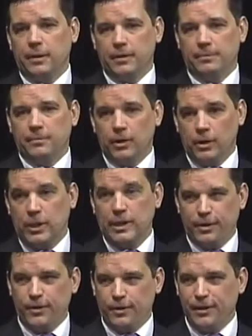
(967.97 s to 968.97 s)
a
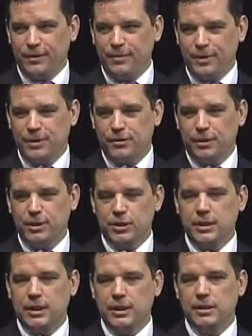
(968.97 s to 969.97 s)
later
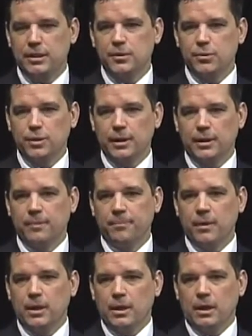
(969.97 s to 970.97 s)
administration in the school year,
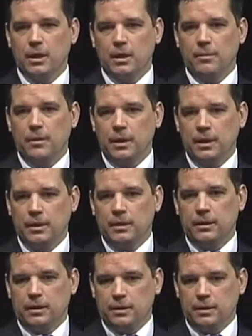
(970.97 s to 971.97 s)

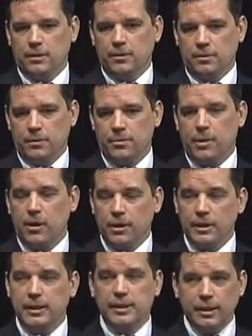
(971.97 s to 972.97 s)
and the
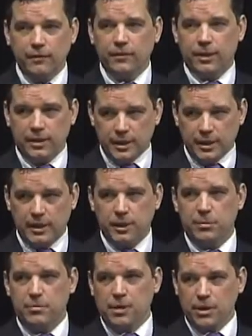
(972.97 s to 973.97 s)
park is definitely designed
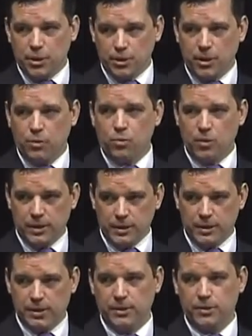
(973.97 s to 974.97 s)
to be measuring what
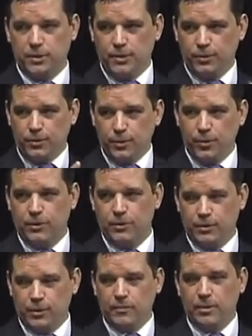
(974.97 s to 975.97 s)
the student
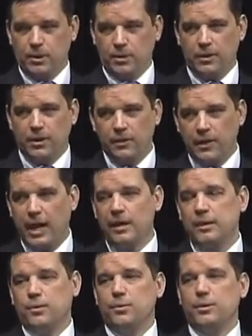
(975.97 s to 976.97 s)
would have been learning that
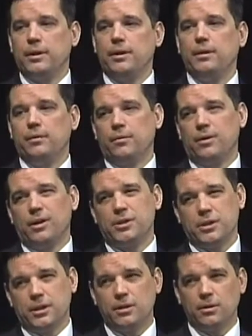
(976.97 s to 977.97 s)
school year. We're
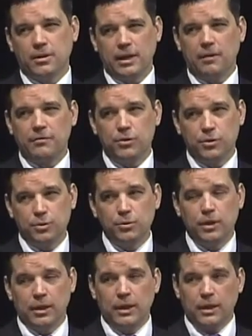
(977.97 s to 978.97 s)
actually going to have 2
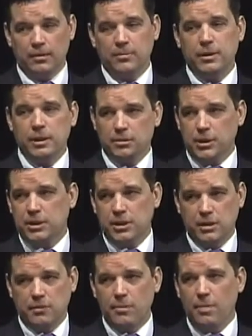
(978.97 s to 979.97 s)

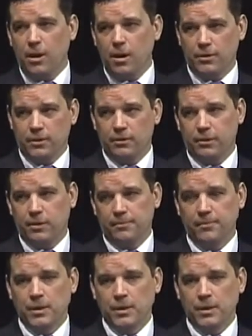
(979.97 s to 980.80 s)
administrations of the park. There's